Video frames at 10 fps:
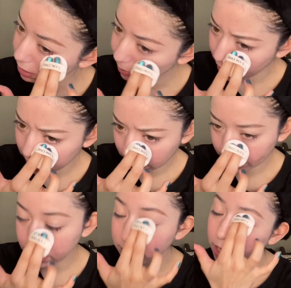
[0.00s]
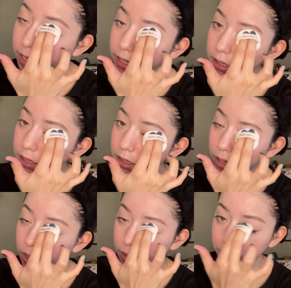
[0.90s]
kind of like setting
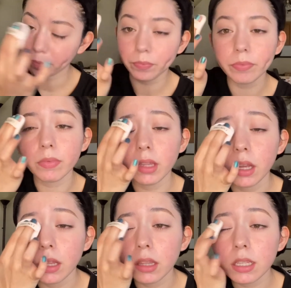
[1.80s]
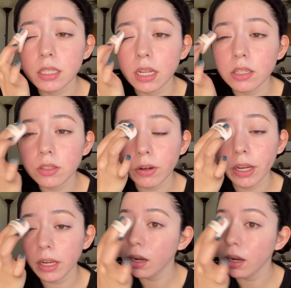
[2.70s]
the sunscreen.